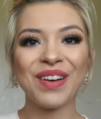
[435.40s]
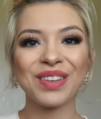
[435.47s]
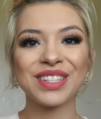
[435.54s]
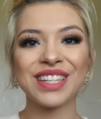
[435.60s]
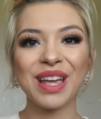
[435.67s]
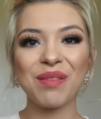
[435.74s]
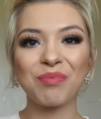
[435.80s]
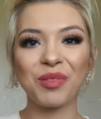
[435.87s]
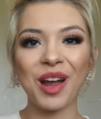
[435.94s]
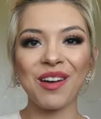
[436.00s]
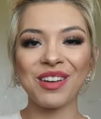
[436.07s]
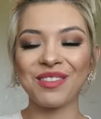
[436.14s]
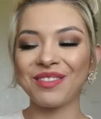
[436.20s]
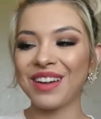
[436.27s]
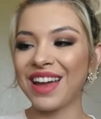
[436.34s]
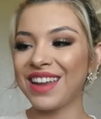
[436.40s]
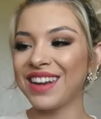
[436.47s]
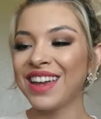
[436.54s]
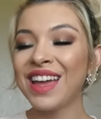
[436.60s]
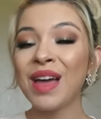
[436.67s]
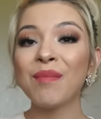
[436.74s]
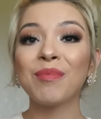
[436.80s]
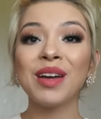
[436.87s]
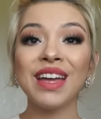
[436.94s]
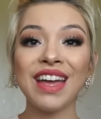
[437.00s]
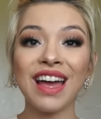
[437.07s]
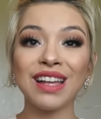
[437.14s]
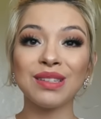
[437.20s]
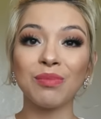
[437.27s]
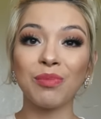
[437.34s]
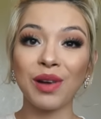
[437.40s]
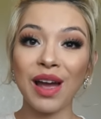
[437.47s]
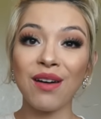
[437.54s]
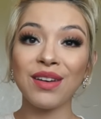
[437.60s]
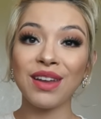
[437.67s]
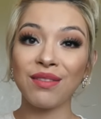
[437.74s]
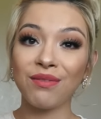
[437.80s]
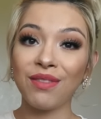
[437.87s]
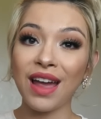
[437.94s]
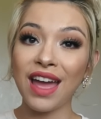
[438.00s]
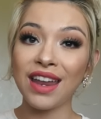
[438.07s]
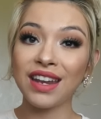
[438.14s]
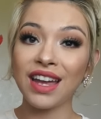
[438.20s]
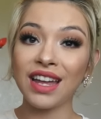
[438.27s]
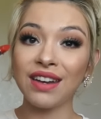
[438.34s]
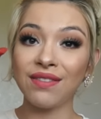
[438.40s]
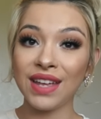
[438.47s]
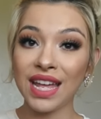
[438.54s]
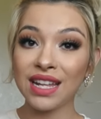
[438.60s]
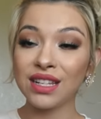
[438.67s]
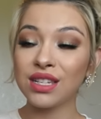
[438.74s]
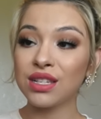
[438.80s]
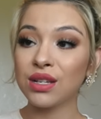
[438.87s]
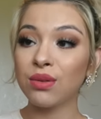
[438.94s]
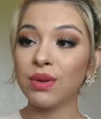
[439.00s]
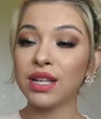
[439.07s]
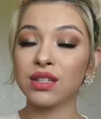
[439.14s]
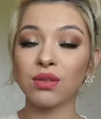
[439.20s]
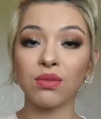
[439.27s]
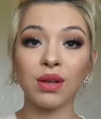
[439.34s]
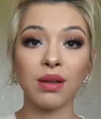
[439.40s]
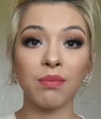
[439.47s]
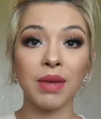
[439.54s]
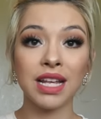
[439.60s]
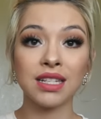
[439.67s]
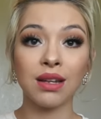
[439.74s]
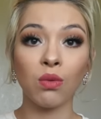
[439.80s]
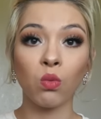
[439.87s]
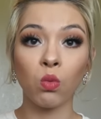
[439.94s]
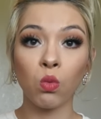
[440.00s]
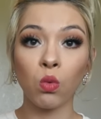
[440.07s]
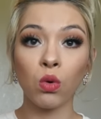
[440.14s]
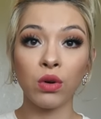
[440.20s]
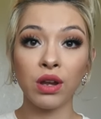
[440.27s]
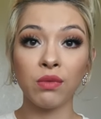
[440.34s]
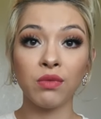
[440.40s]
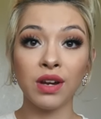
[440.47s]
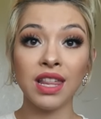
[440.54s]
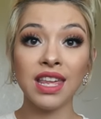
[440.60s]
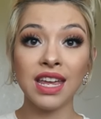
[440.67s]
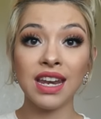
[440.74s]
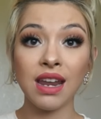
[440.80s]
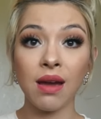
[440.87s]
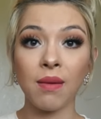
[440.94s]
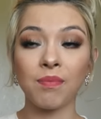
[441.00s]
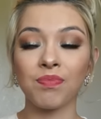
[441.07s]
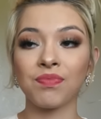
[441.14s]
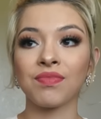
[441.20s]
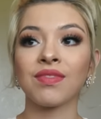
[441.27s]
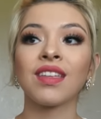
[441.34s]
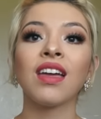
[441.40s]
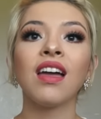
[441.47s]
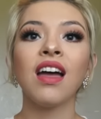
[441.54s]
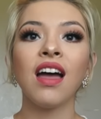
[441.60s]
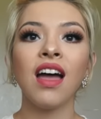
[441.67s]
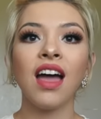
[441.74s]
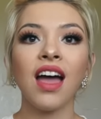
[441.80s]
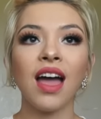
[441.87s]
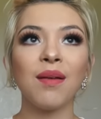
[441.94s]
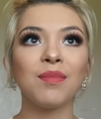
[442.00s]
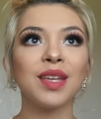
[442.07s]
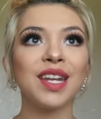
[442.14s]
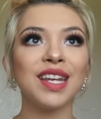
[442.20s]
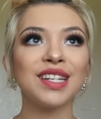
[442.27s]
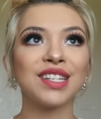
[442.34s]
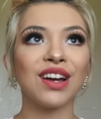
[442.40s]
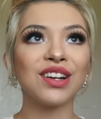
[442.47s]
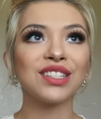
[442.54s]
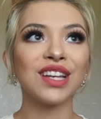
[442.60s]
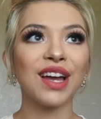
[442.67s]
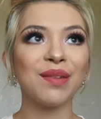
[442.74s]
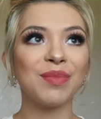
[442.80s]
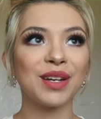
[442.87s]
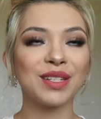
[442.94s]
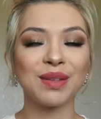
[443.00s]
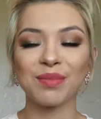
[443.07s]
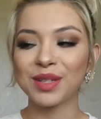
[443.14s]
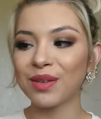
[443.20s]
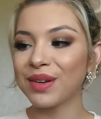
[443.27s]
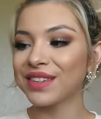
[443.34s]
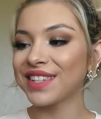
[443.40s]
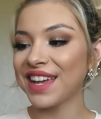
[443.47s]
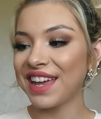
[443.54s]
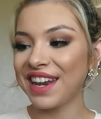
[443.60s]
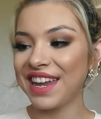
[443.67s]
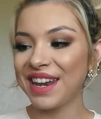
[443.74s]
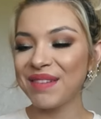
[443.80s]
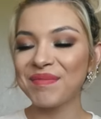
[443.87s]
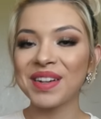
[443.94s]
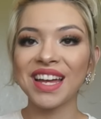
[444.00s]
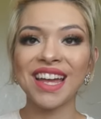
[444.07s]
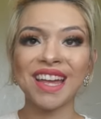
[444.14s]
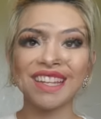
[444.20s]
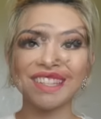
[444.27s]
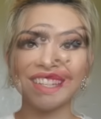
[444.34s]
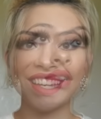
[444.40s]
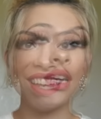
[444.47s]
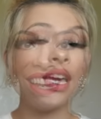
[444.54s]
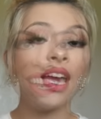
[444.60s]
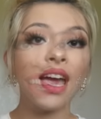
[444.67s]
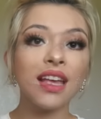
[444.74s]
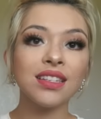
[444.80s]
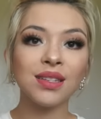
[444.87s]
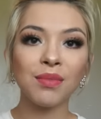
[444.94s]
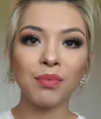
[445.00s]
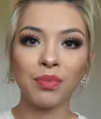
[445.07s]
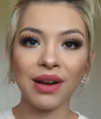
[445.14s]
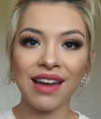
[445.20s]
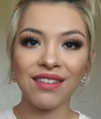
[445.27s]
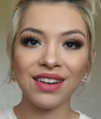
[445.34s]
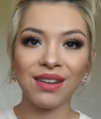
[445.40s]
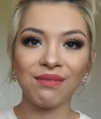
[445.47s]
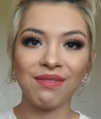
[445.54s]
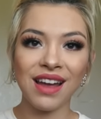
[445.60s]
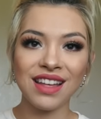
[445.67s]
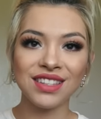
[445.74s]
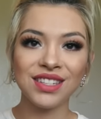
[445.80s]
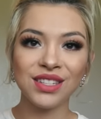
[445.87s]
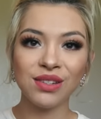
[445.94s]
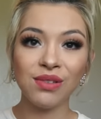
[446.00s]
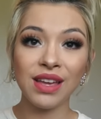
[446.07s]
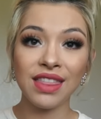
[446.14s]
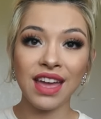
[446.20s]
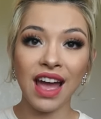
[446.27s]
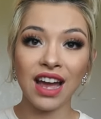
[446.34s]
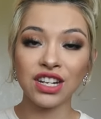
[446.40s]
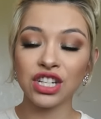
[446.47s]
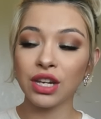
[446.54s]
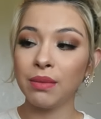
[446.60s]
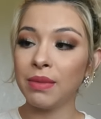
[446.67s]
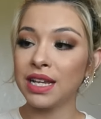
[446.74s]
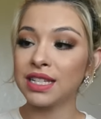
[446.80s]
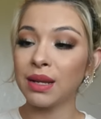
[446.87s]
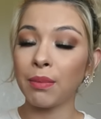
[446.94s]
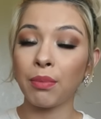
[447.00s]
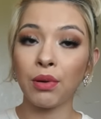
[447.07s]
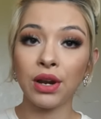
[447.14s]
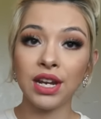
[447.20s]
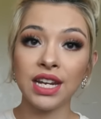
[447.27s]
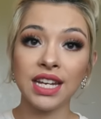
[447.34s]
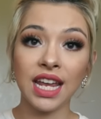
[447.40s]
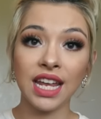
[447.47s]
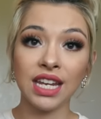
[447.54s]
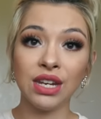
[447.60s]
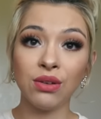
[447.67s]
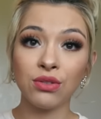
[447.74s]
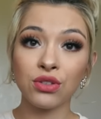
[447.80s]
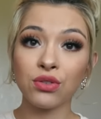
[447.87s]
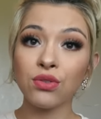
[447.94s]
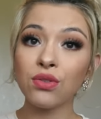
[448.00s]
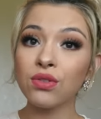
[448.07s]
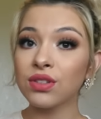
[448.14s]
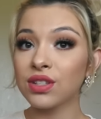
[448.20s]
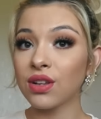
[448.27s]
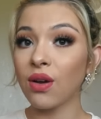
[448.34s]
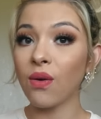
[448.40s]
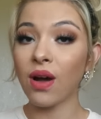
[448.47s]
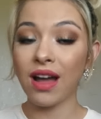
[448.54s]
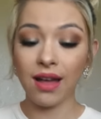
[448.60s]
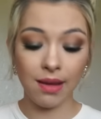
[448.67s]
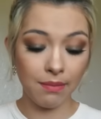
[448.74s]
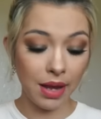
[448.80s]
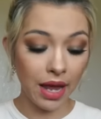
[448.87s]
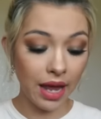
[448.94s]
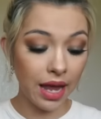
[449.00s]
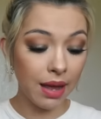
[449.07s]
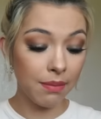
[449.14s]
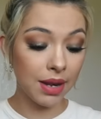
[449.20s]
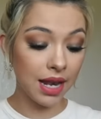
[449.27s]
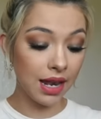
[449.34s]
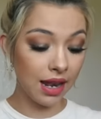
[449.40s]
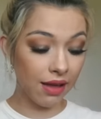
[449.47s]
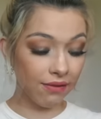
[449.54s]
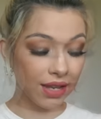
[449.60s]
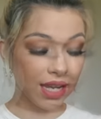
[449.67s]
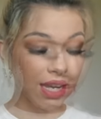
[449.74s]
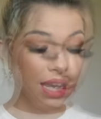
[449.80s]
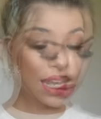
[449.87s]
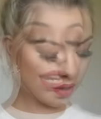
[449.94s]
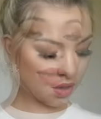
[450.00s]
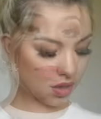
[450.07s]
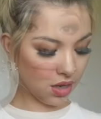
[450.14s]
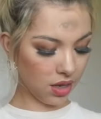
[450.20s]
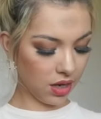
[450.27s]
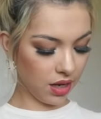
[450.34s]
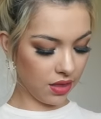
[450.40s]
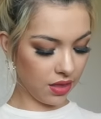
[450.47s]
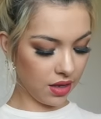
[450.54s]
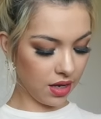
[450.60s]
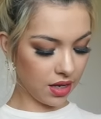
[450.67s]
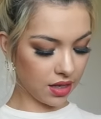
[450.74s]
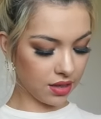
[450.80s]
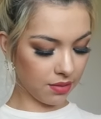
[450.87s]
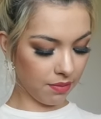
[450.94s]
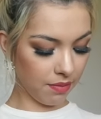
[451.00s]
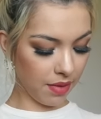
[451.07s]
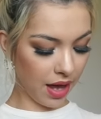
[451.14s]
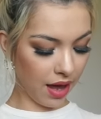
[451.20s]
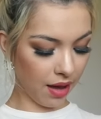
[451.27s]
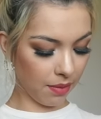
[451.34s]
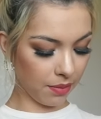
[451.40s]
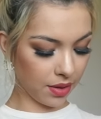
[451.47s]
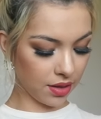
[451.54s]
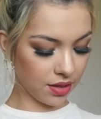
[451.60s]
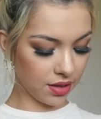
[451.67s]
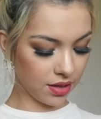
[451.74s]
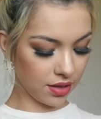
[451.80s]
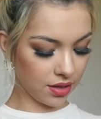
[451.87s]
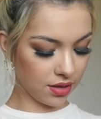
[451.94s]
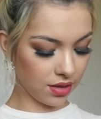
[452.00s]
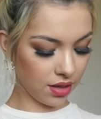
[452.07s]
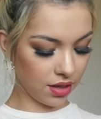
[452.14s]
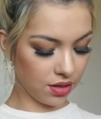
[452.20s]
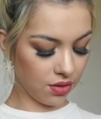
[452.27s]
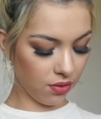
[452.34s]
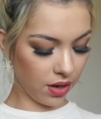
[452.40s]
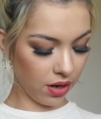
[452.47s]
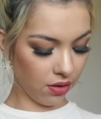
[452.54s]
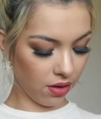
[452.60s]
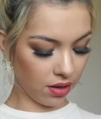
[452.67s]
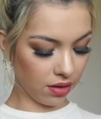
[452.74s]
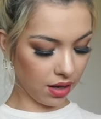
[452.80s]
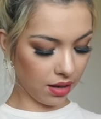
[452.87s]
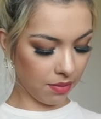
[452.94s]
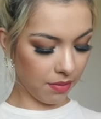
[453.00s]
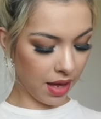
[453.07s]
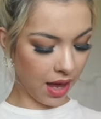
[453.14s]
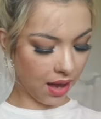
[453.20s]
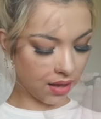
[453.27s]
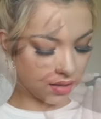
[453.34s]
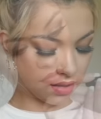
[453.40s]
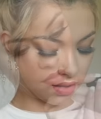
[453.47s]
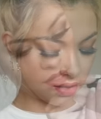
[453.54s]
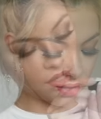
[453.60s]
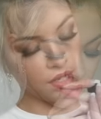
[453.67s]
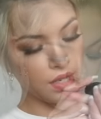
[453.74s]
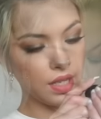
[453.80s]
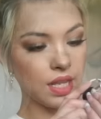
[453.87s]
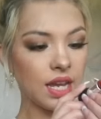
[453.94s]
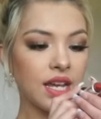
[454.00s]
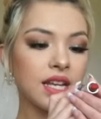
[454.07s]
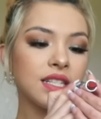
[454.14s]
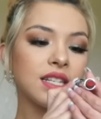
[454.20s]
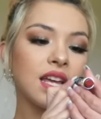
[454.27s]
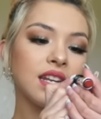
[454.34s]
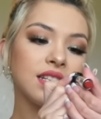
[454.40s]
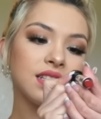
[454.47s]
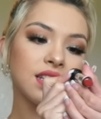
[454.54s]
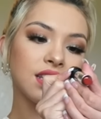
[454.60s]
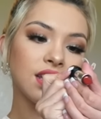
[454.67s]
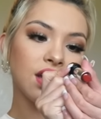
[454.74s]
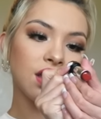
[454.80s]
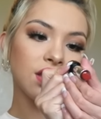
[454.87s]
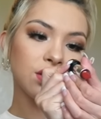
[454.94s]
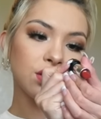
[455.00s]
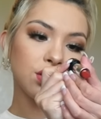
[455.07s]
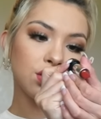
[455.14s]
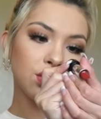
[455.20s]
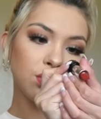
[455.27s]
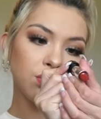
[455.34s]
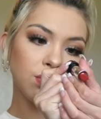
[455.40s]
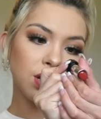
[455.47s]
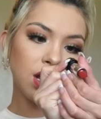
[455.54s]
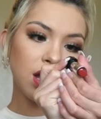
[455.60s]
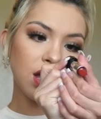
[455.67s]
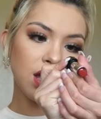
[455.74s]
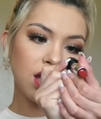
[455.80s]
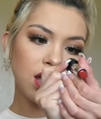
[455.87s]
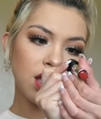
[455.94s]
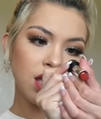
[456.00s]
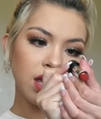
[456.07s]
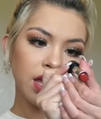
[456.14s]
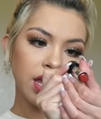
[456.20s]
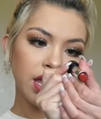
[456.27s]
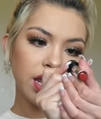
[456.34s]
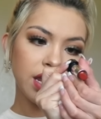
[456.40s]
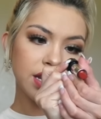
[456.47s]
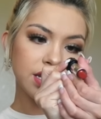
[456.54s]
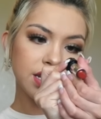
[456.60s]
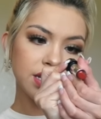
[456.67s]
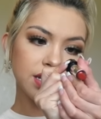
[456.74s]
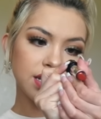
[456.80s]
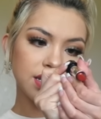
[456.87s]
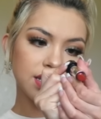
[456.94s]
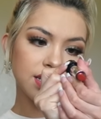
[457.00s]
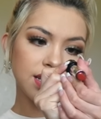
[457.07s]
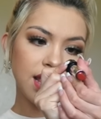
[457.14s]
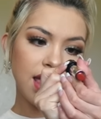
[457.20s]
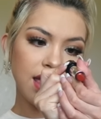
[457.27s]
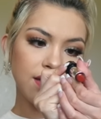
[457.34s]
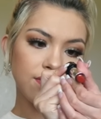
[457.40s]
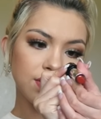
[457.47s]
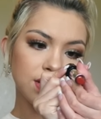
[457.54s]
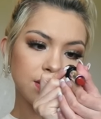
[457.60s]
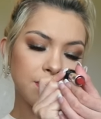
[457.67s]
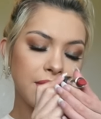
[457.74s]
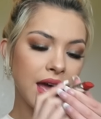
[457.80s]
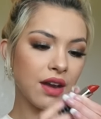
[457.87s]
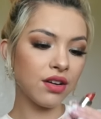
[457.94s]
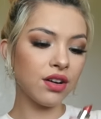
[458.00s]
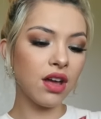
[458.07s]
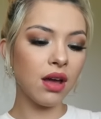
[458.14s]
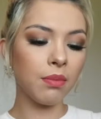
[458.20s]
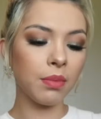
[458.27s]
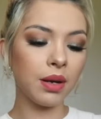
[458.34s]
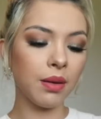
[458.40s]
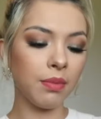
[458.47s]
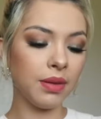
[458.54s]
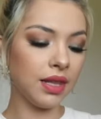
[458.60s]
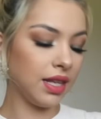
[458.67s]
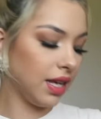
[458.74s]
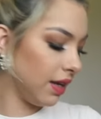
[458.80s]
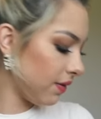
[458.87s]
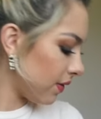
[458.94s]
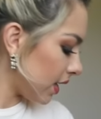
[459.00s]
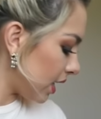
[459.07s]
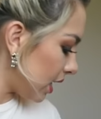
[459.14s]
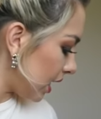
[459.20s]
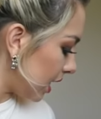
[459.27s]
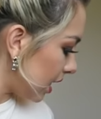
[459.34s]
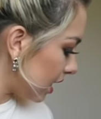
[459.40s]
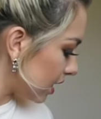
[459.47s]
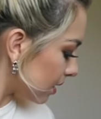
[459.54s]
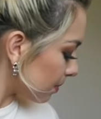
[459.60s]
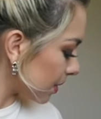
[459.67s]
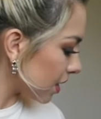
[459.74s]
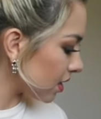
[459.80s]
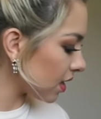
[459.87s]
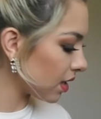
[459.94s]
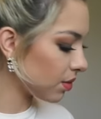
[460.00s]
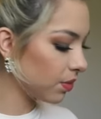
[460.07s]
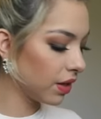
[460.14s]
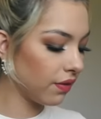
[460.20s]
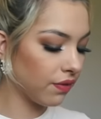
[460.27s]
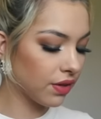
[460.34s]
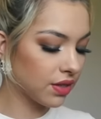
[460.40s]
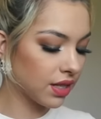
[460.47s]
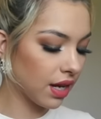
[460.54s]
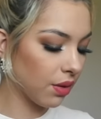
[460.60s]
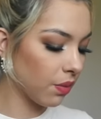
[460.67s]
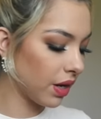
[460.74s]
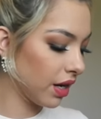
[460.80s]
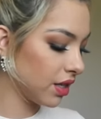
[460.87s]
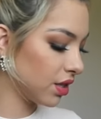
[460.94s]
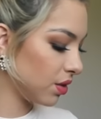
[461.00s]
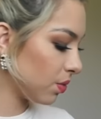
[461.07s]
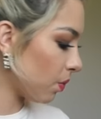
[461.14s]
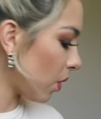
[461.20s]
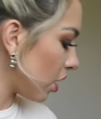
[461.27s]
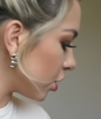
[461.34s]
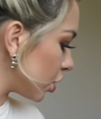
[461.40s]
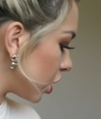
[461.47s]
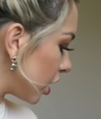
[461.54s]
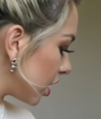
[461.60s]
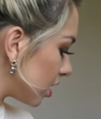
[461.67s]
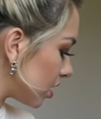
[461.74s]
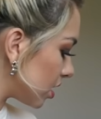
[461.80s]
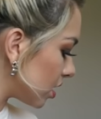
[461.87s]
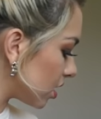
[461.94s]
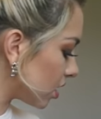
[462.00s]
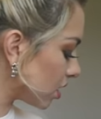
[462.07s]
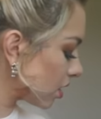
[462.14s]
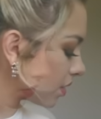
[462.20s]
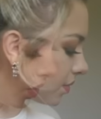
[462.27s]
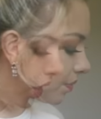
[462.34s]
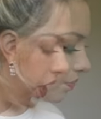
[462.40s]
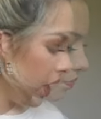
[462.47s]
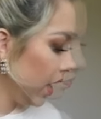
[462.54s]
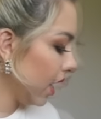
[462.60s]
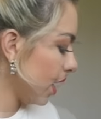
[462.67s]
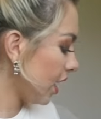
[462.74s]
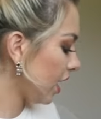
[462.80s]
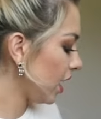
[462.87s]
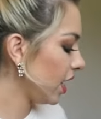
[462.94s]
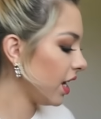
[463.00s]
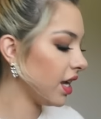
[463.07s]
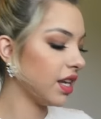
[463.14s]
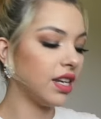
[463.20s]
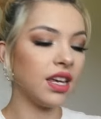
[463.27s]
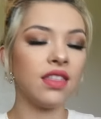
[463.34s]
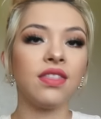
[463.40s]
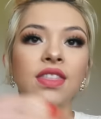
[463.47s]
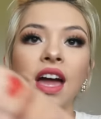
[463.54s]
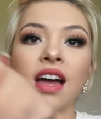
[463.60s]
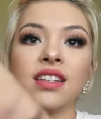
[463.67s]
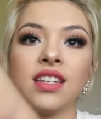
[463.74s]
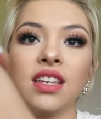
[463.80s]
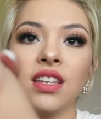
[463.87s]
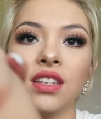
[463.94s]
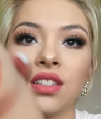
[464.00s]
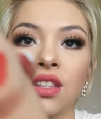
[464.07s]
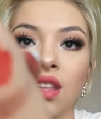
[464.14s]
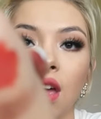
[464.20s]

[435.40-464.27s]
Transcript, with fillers: I was saying brown and red, but it has brown and red kind of hints to it. So it makes it really, um, I'm getting tongue-tied because I'm so excited, but it's getting, it has some brown and reds to it that actually makes it pretty dang neutral. So um, I am loving it. And I think it's a matte because it's, it's going on like a matte. Like I said, it's in the color Chula. And it doesn't say if it's a matte or not, but I believe it is because that's what it feels like when I swatch it and that is